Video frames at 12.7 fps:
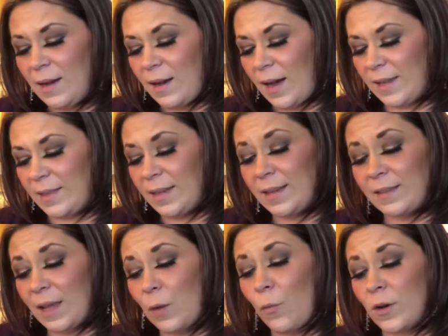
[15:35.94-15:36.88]
I think
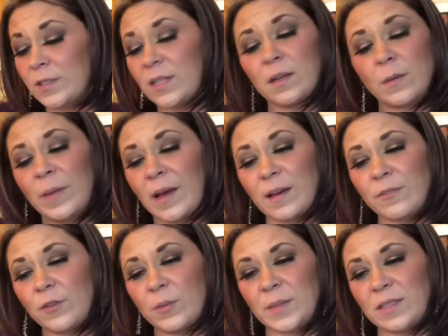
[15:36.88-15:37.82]
they want to come back
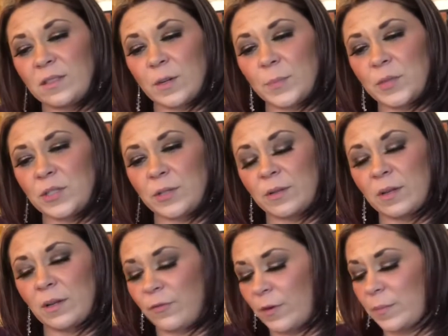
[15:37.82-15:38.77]
for a missed
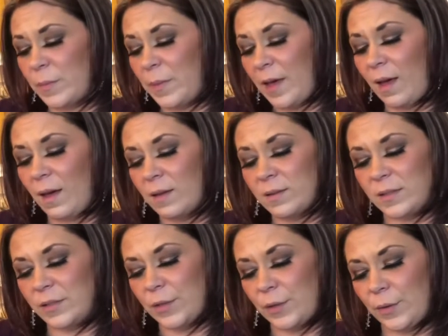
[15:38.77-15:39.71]
opportunity from the past.
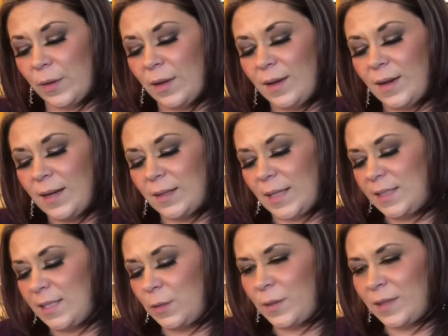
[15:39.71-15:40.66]
So let's
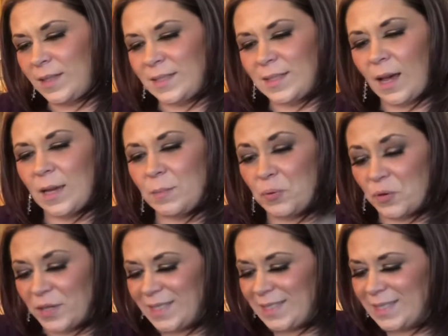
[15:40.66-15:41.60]
see what this High
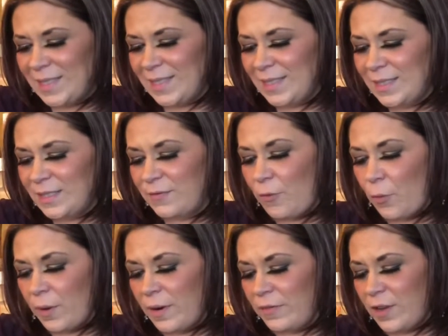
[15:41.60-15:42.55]
Priestess,
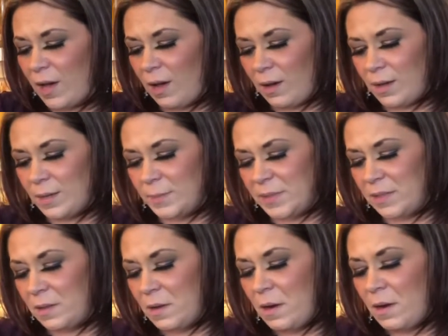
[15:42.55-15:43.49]
Four of Cups,
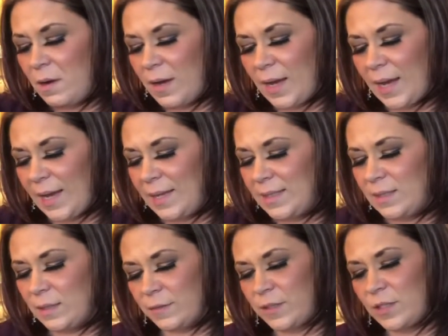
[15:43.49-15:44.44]
Ace
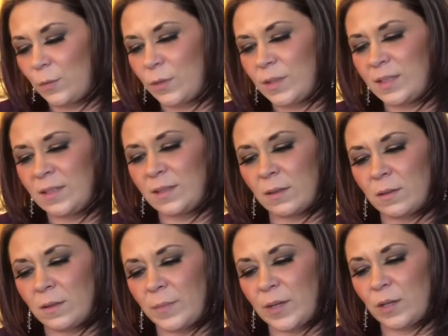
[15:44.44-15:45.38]
of Swords is all
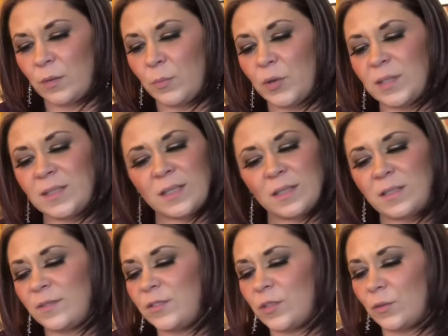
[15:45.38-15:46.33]
about. Princess
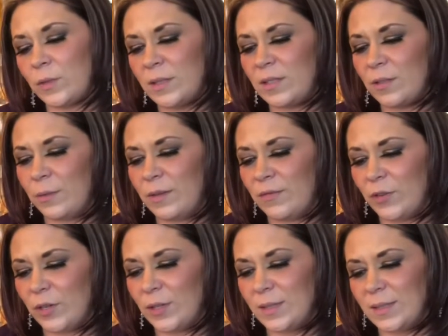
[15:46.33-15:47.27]
of Swords
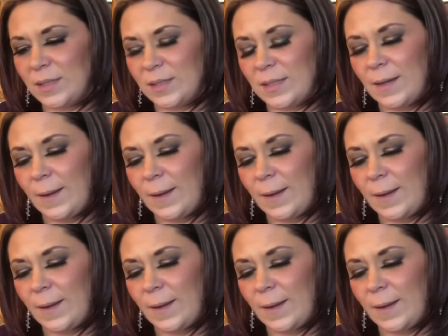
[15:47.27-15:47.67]
reversed.